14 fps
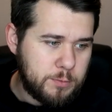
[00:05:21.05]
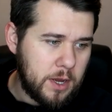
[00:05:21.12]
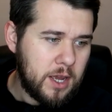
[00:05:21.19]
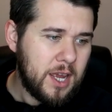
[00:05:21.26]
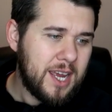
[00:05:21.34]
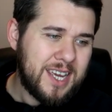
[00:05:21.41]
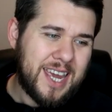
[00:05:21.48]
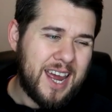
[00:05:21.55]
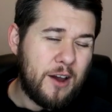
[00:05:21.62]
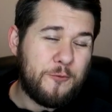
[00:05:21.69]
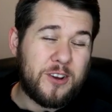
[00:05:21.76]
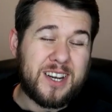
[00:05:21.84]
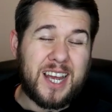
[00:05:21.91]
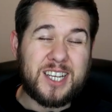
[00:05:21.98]
But yeah,
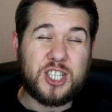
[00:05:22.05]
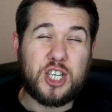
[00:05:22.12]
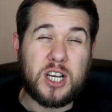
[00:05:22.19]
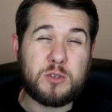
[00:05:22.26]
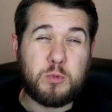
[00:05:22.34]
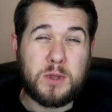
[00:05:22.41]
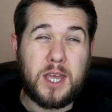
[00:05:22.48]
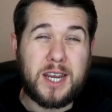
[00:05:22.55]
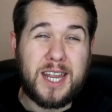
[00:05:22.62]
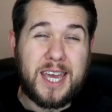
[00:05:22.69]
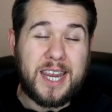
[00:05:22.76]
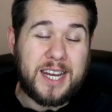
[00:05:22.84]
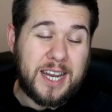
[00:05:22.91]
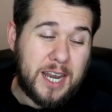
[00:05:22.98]
I think that's just what they need,